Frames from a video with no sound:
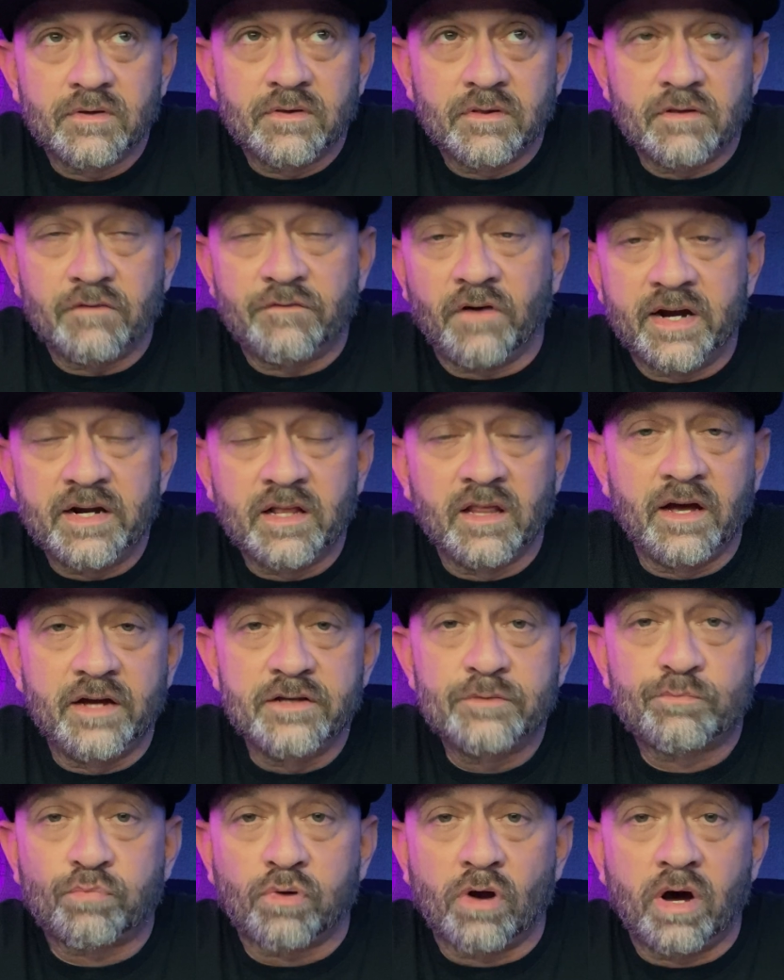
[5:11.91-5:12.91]

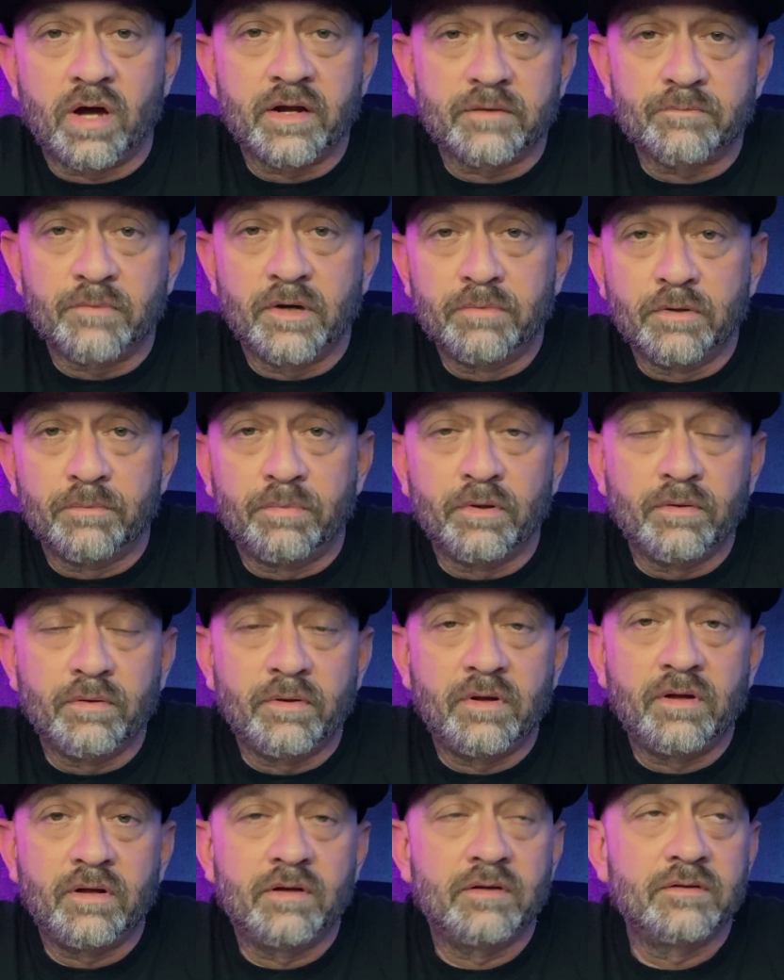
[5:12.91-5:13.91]
finalized product, blah, blah,
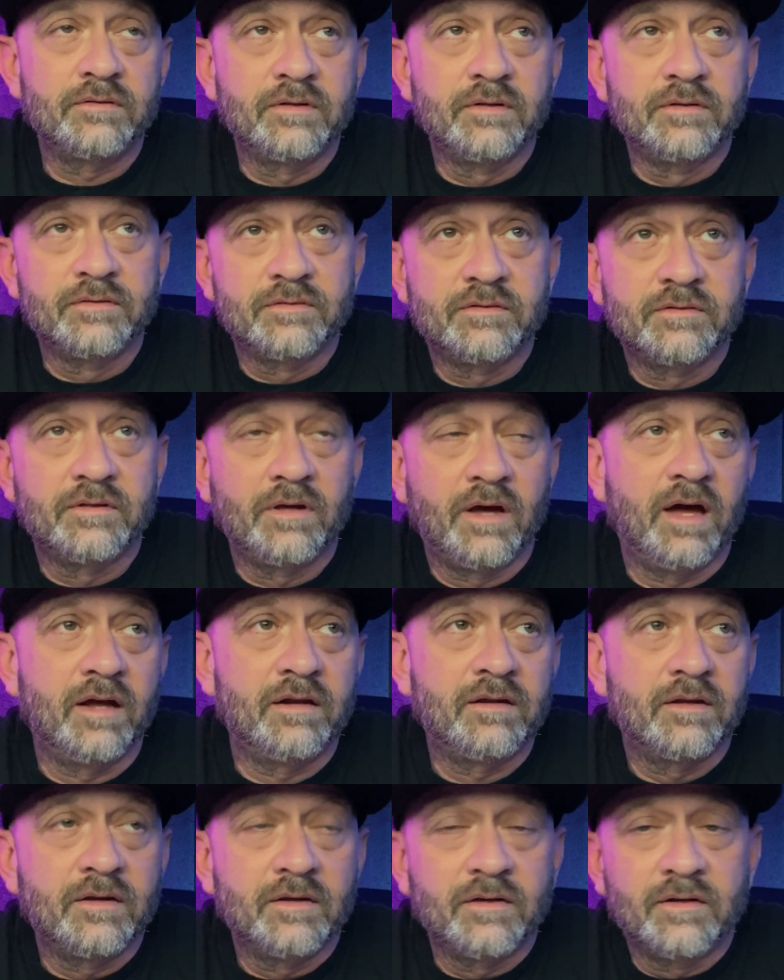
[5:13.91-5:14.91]
blah, this and
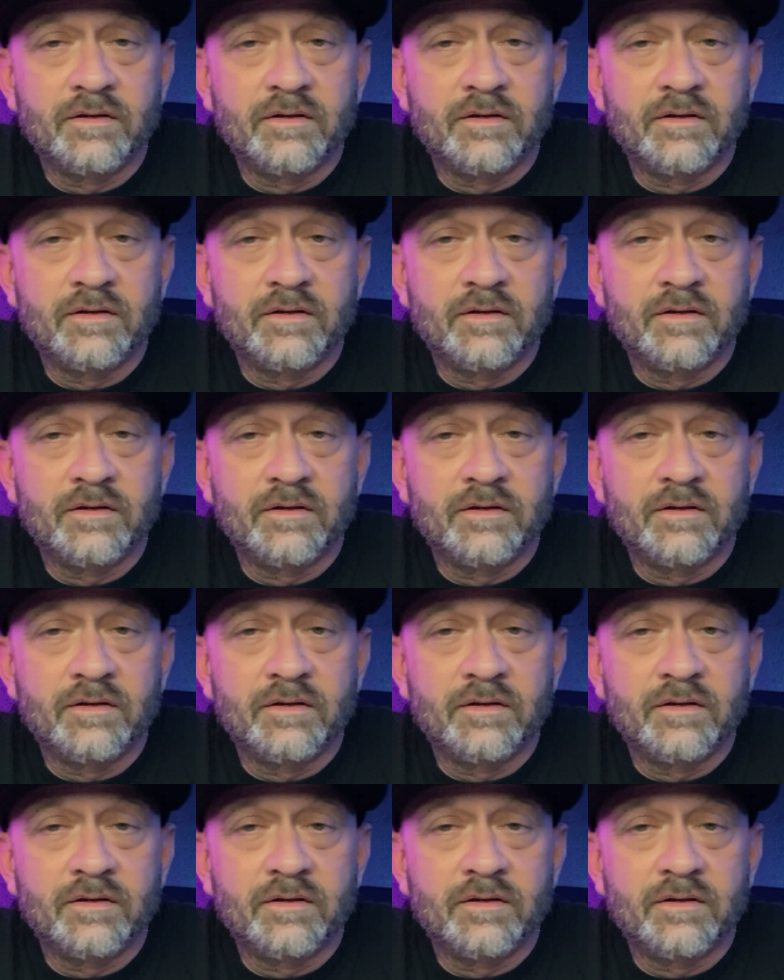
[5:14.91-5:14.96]
that.